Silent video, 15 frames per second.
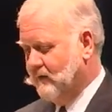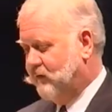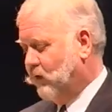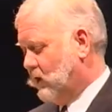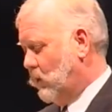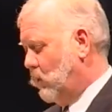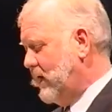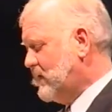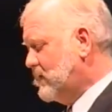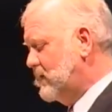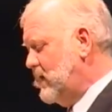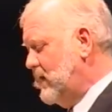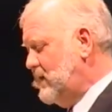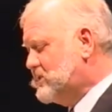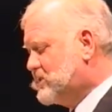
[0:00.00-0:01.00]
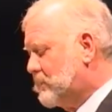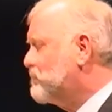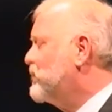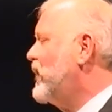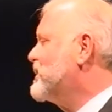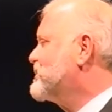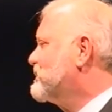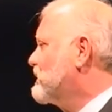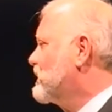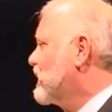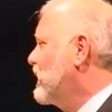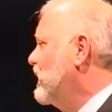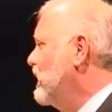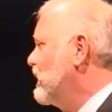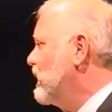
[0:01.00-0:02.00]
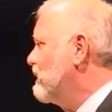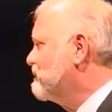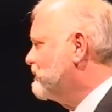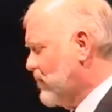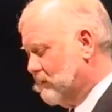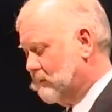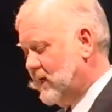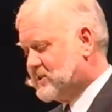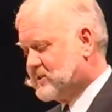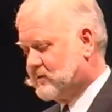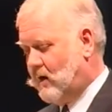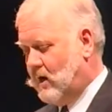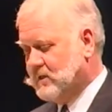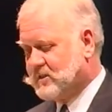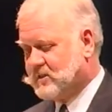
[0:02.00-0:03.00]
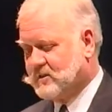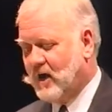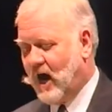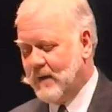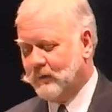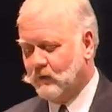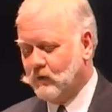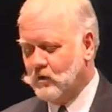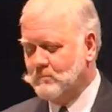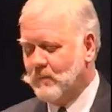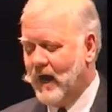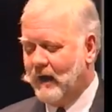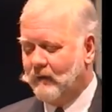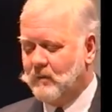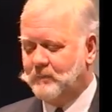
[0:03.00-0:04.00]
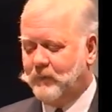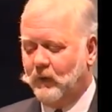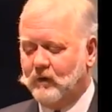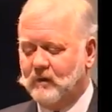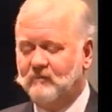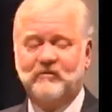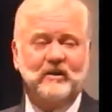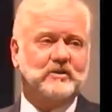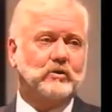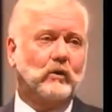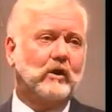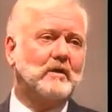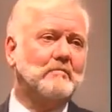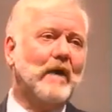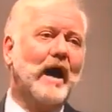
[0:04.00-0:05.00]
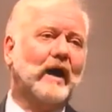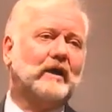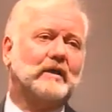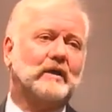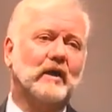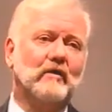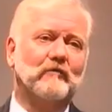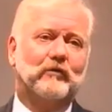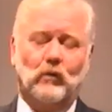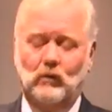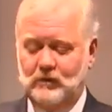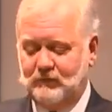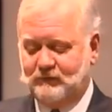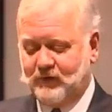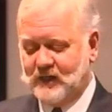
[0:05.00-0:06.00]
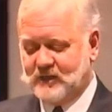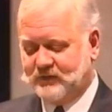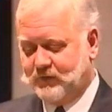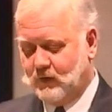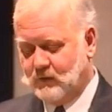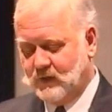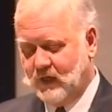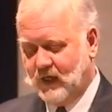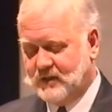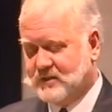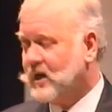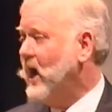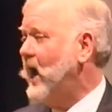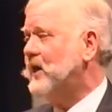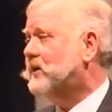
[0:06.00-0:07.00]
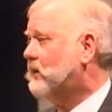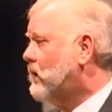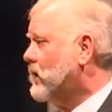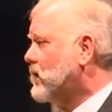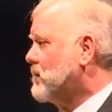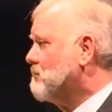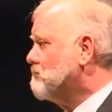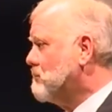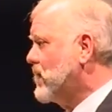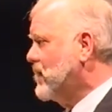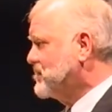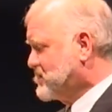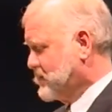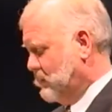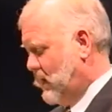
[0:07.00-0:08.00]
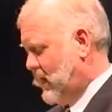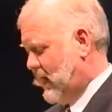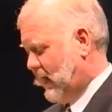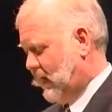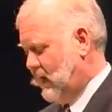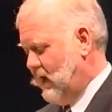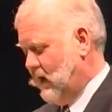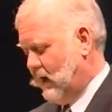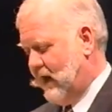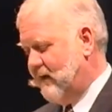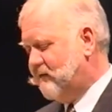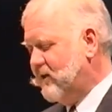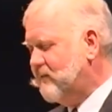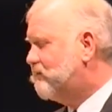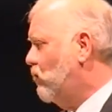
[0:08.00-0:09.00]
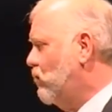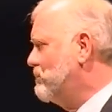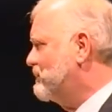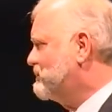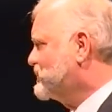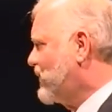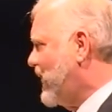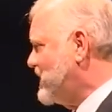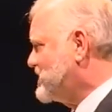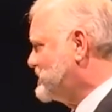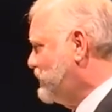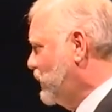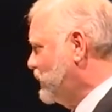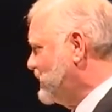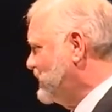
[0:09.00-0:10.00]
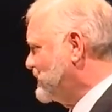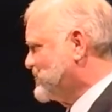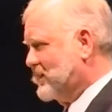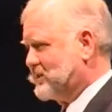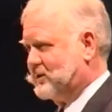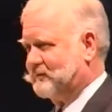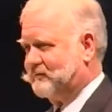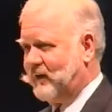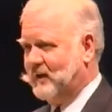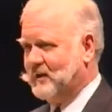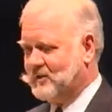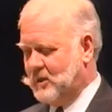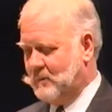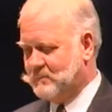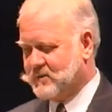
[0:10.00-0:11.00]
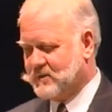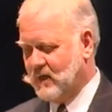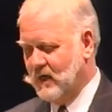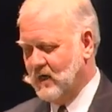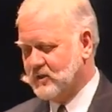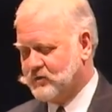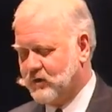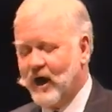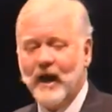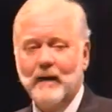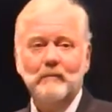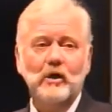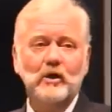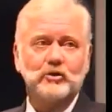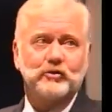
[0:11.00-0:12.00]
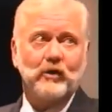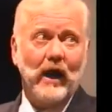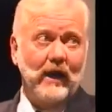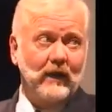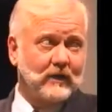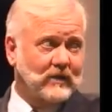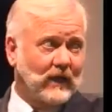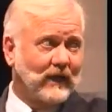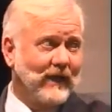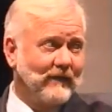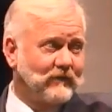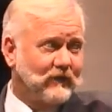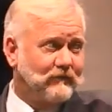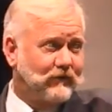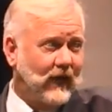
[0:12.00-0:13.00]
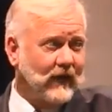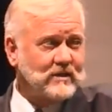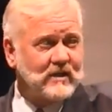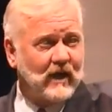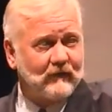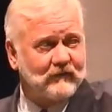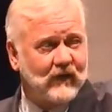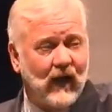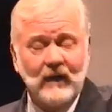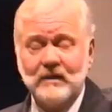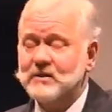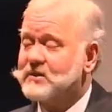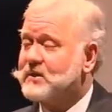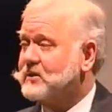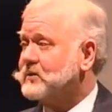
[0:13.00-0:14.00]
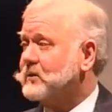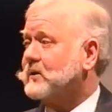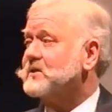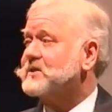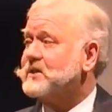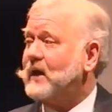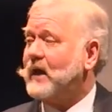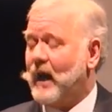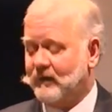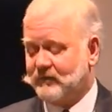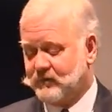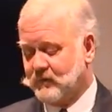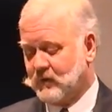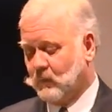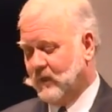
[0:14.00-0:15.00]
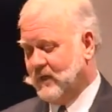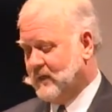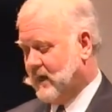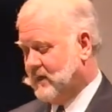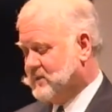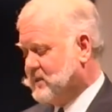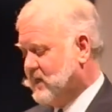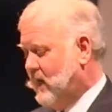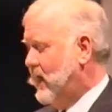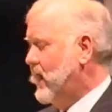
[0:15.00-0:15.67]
For your weekly needs, a plethora of restaurants, Daimaru, Maya Emporium, Victorian Market for all your fresh food needs, and they're only minutes away. Every form of transport is at your fingertips. Tram, train at the lovely Flagstaff Gardens that you can see out through the windows,